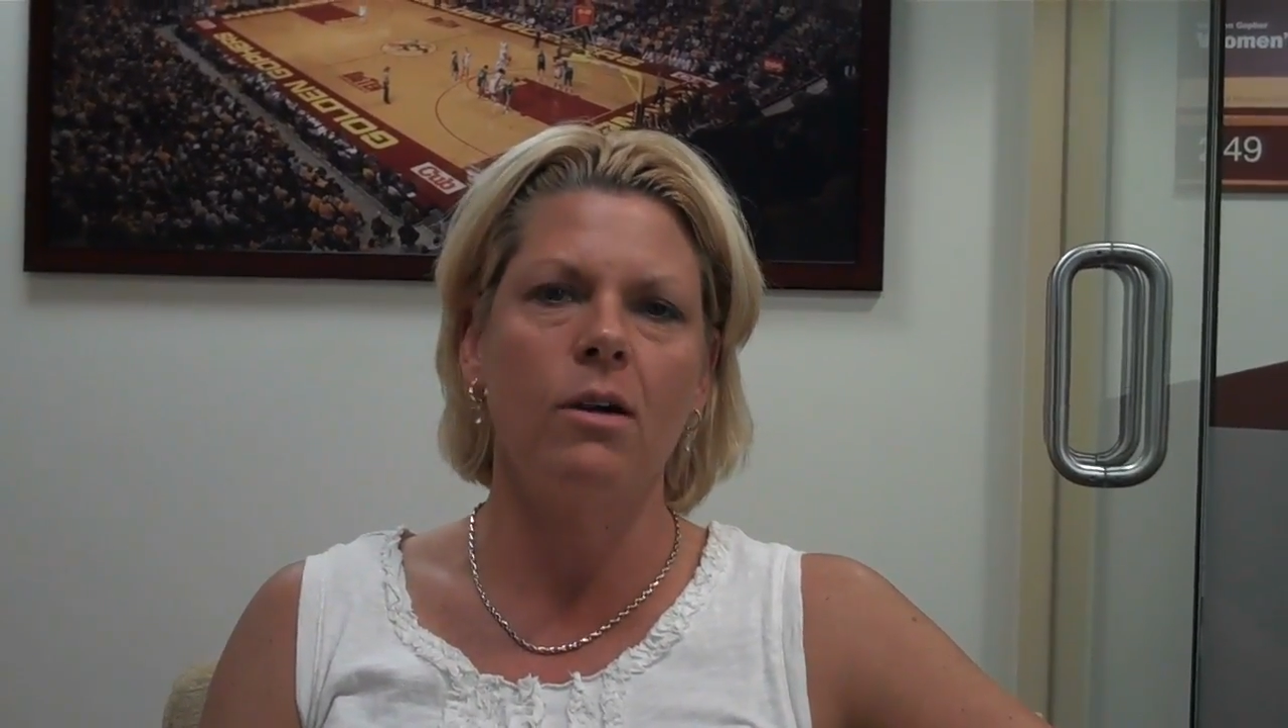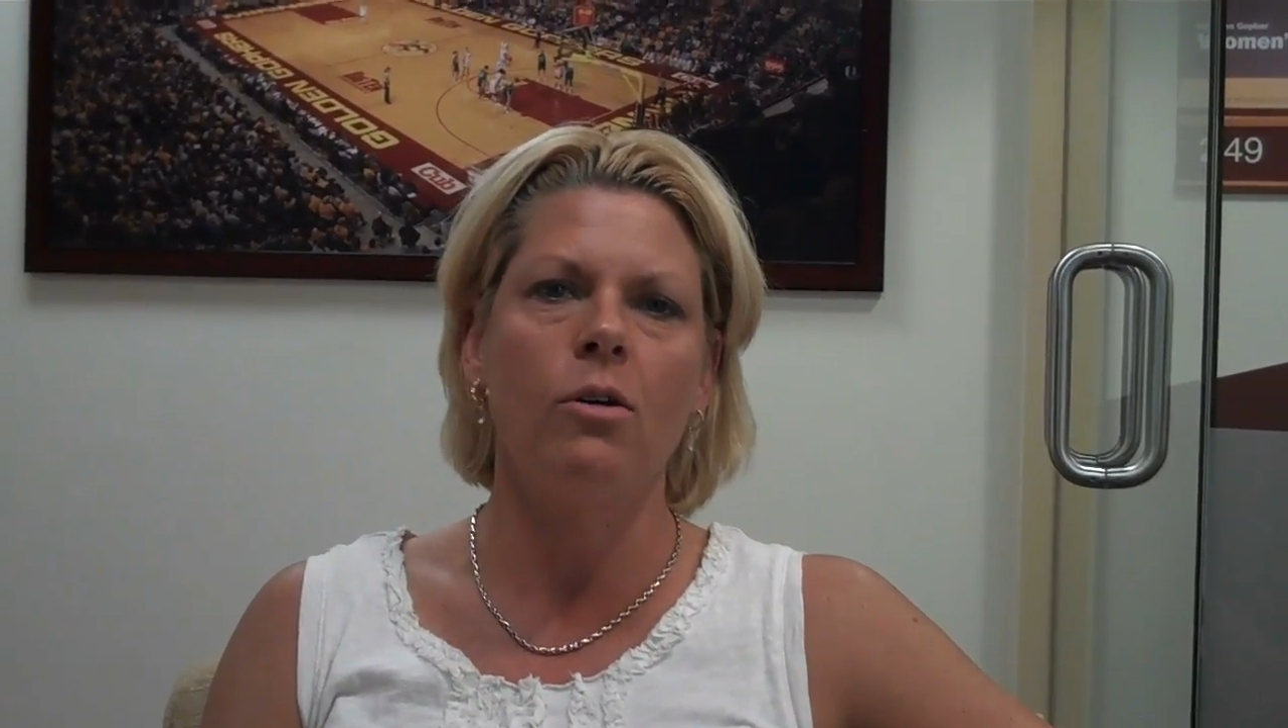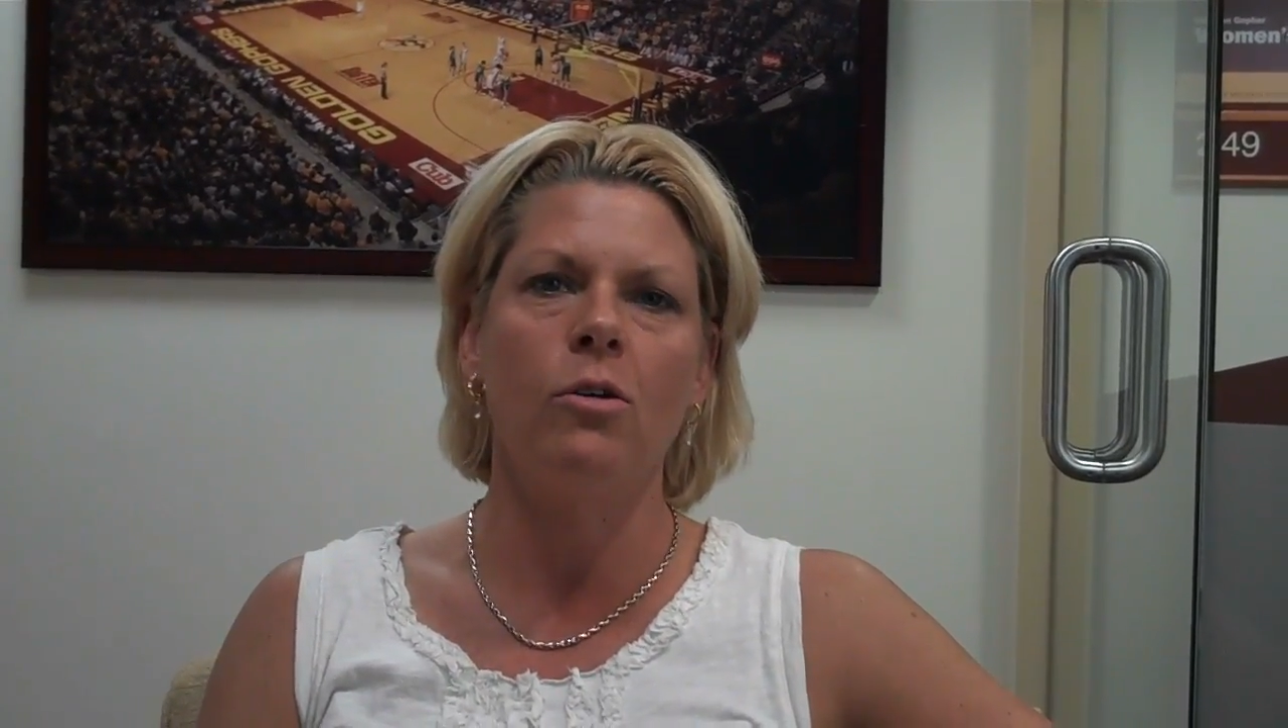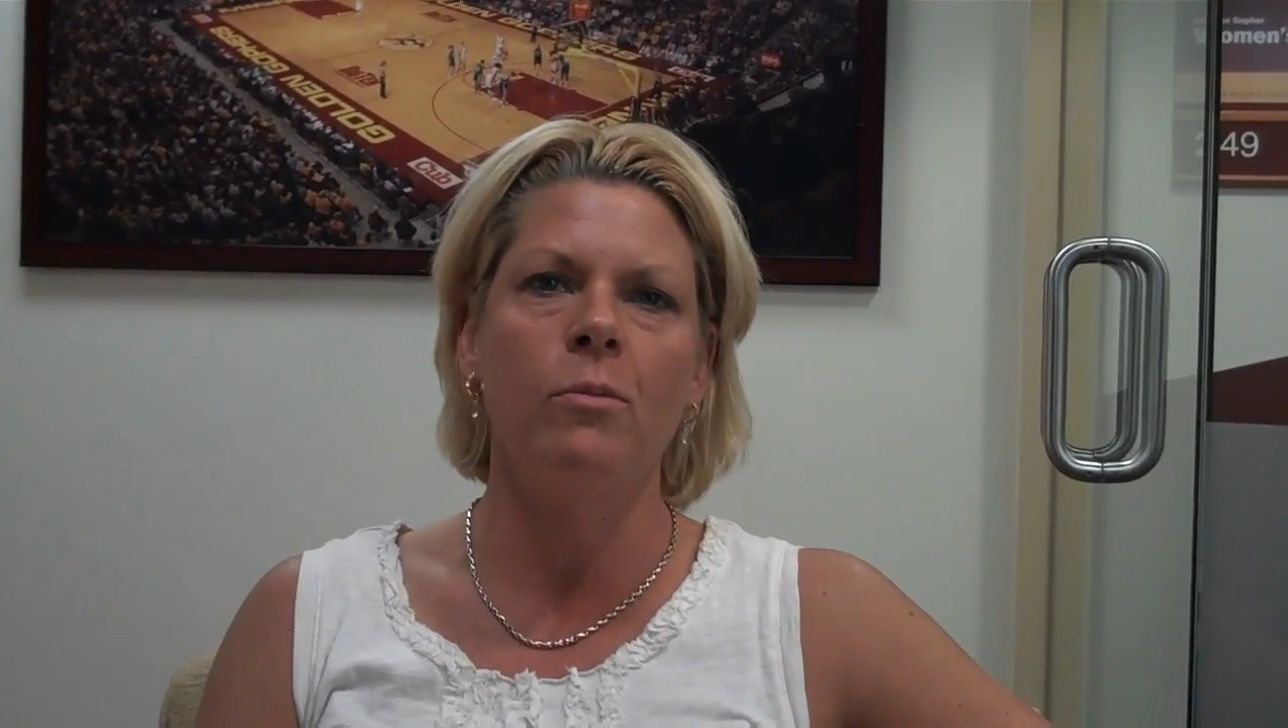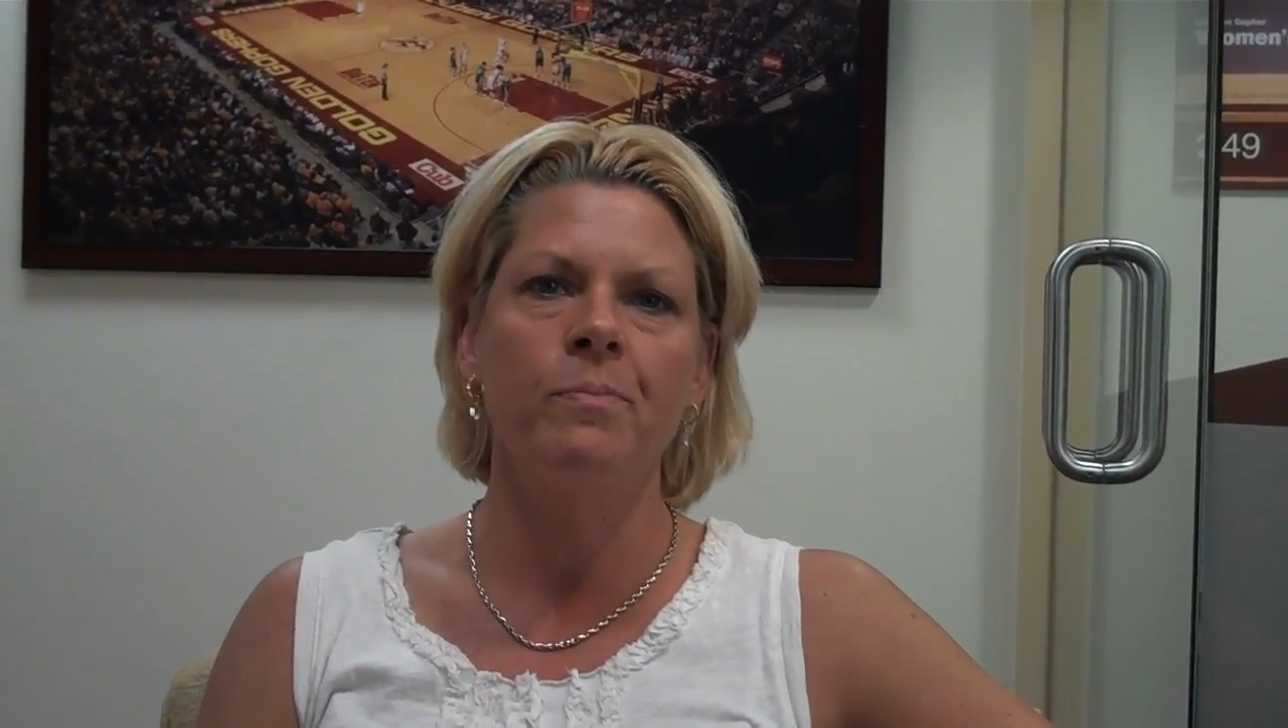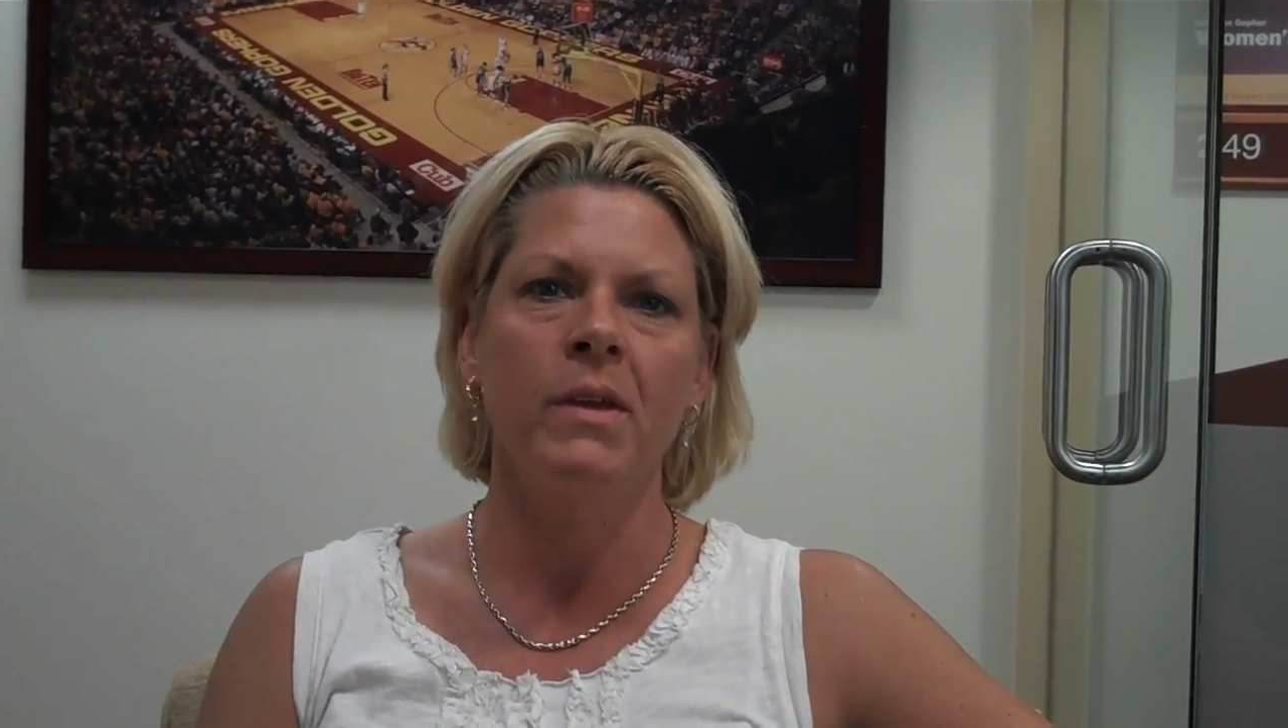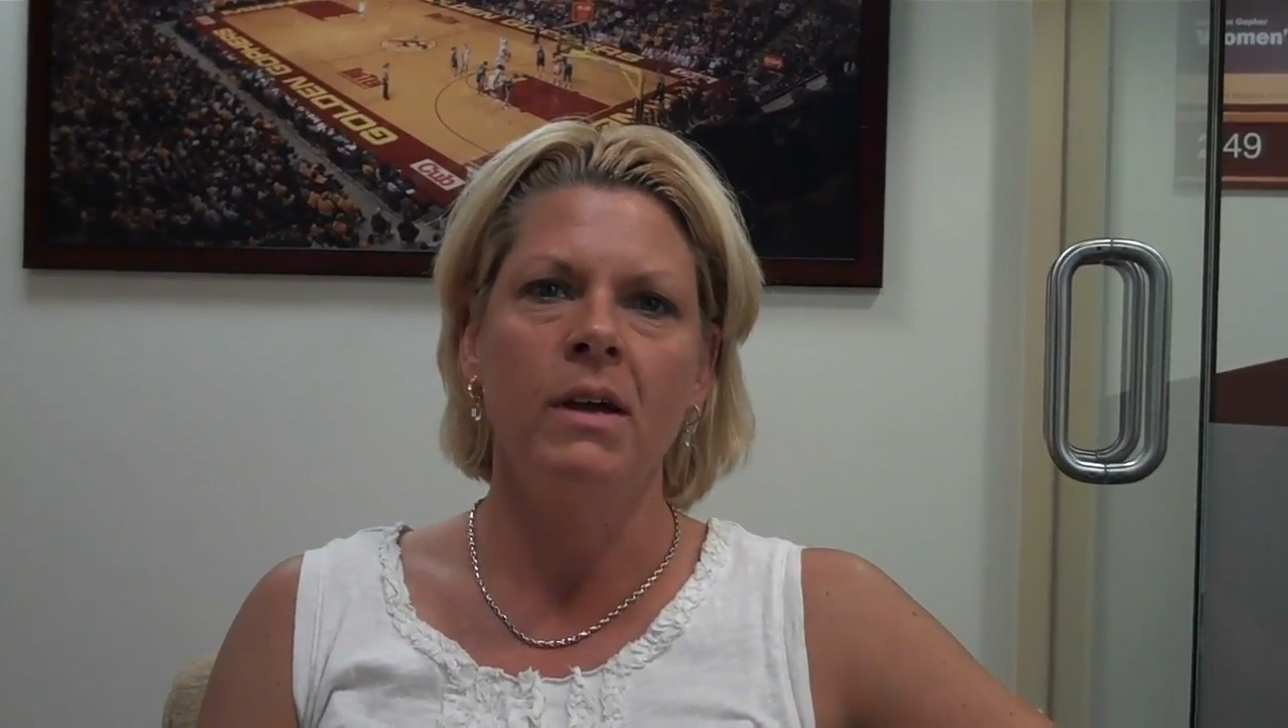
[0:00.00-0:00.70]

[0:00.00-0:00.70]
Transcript: at home.